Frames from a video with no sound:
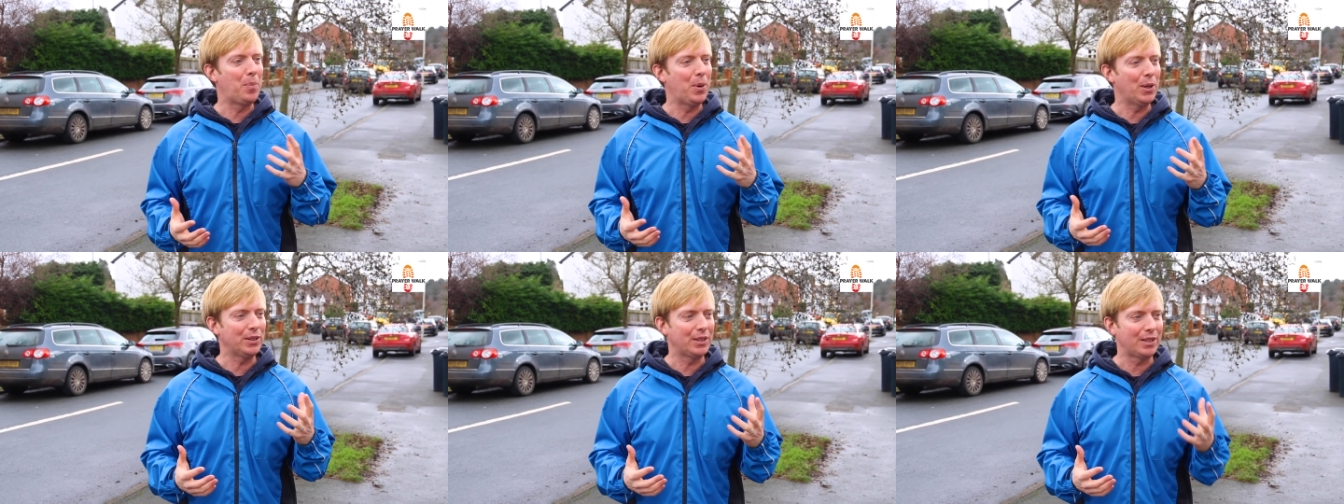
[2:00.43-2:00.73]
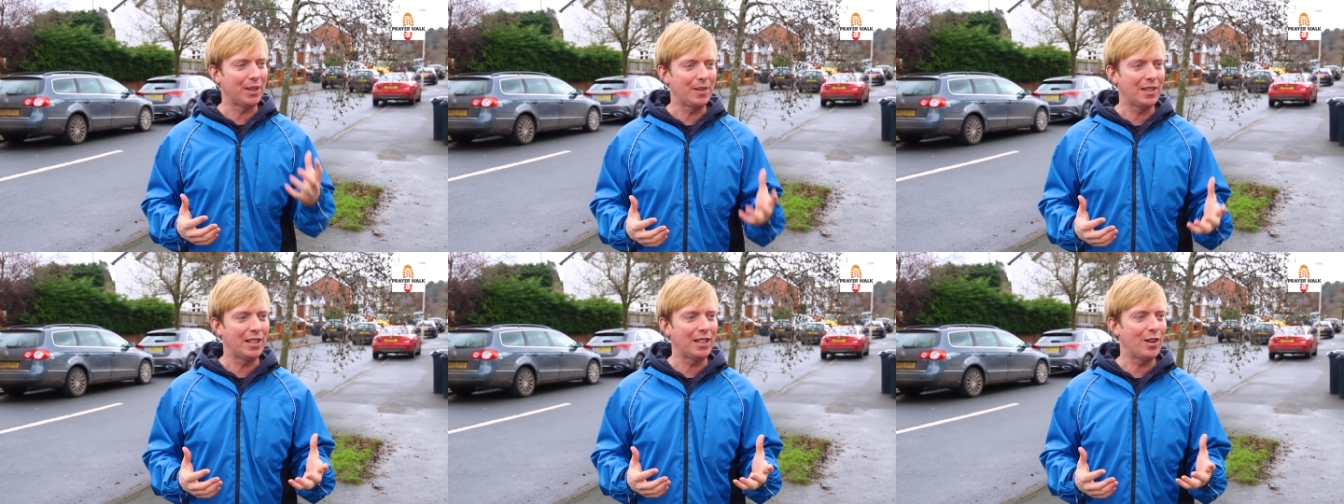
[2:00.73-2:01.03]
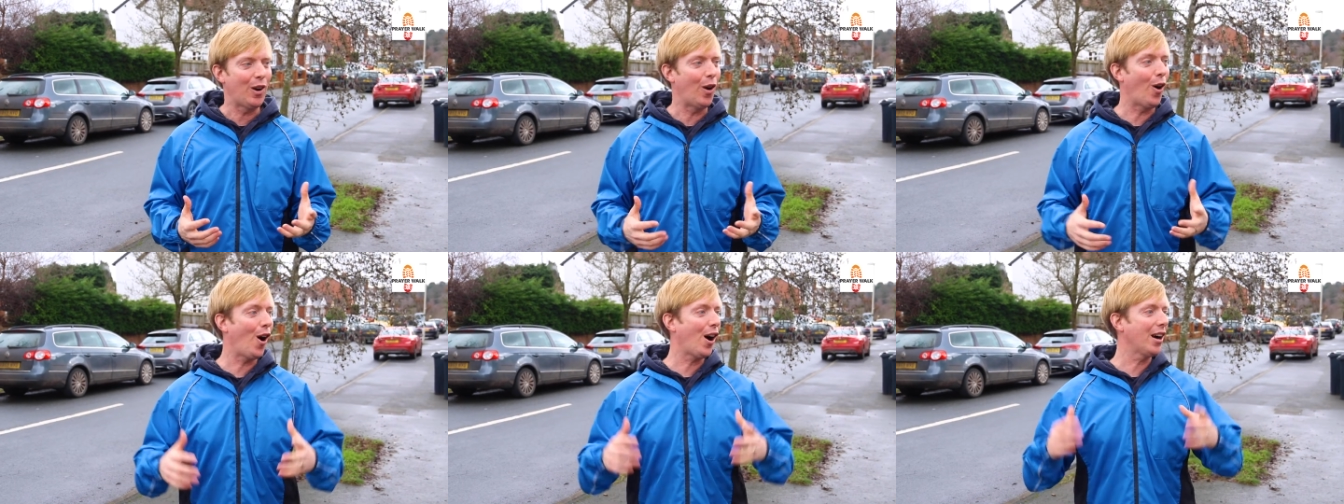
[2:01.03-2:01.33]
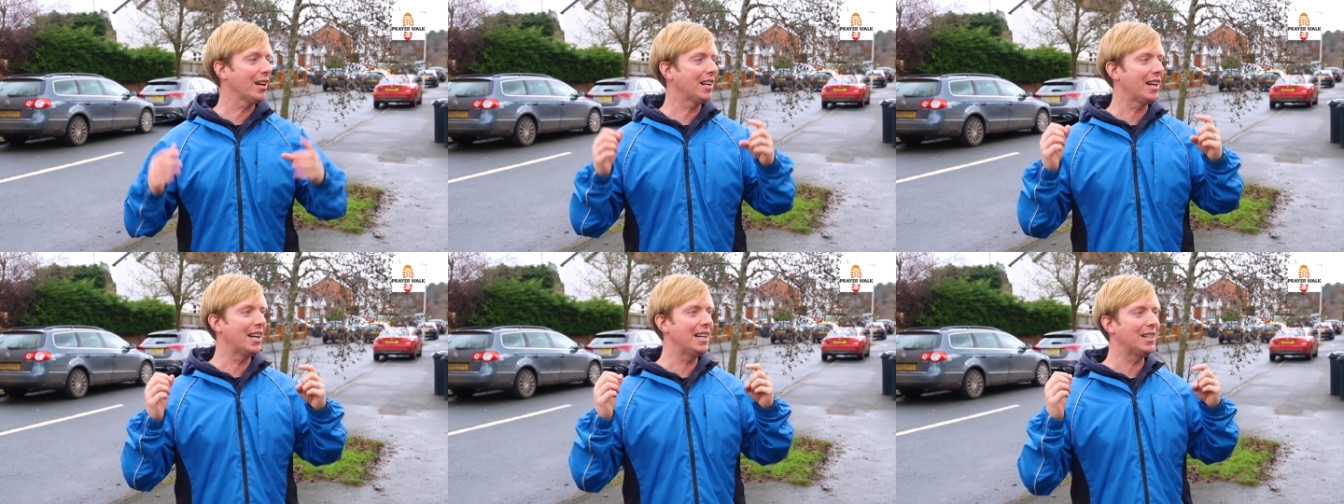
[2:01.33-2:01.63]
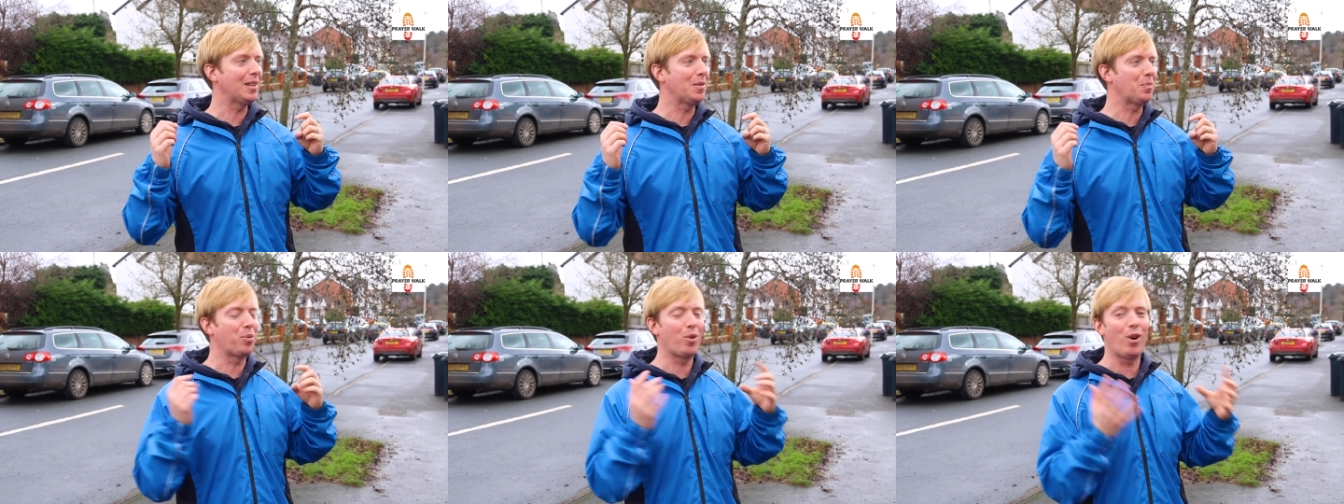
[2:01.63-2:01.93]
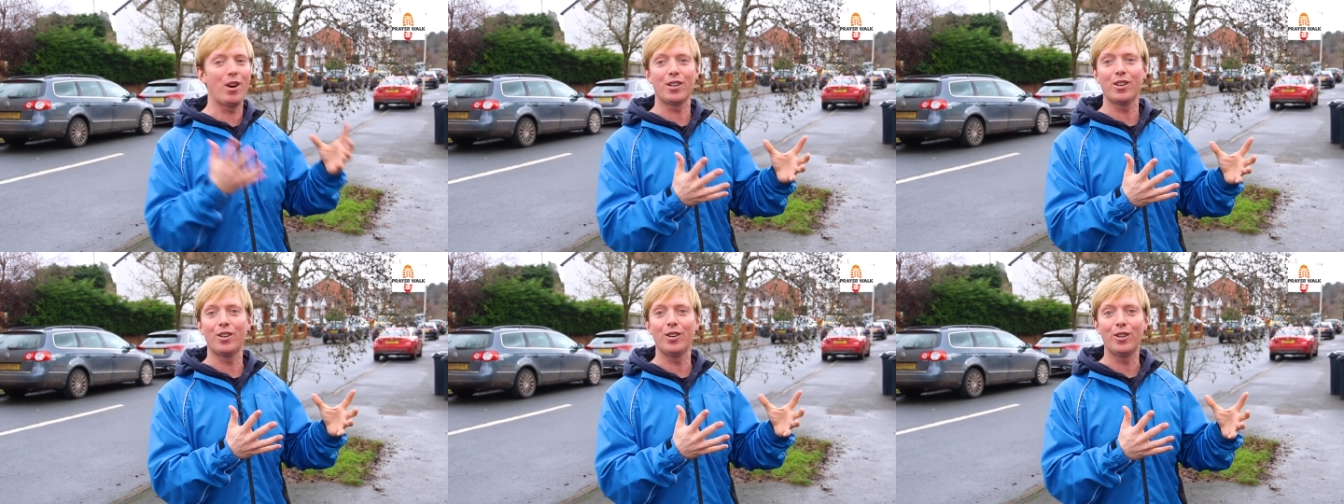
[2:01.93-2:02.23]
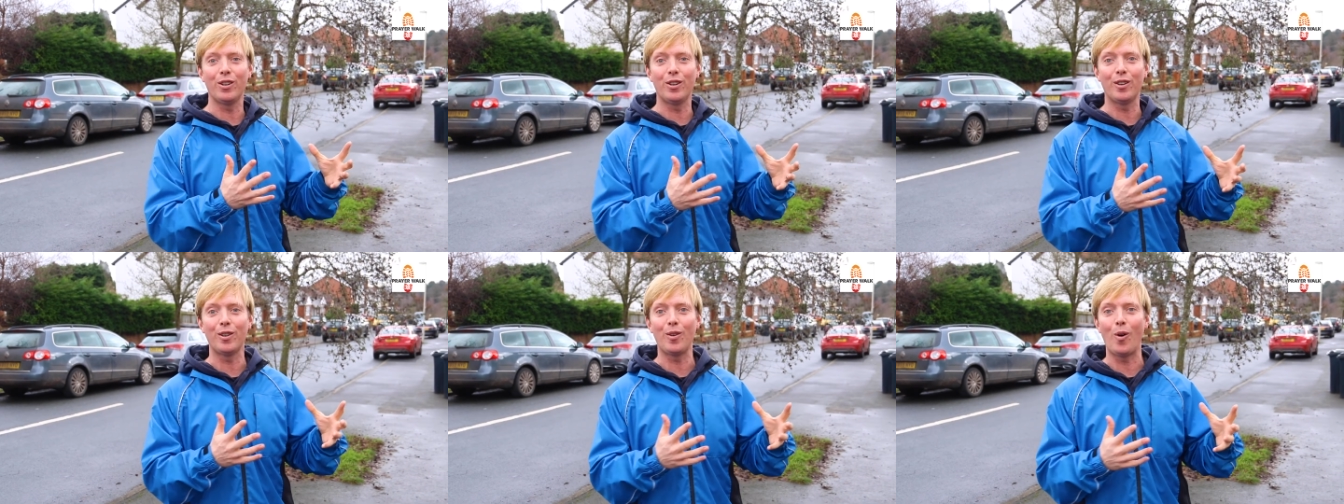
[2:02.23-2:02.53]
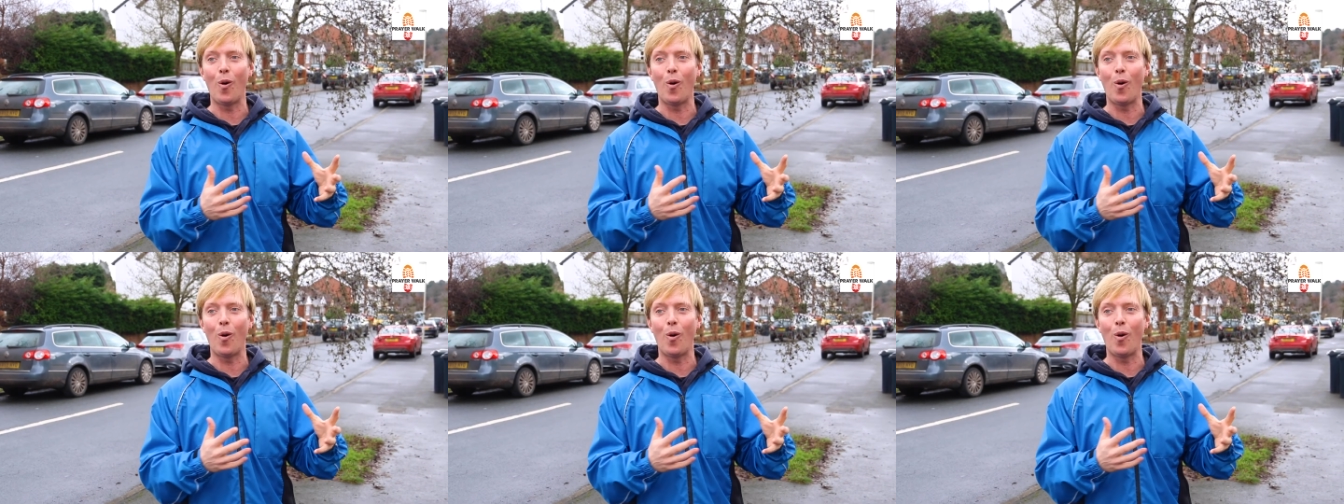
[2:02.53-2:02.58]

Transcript: puts something in your heart like prodigal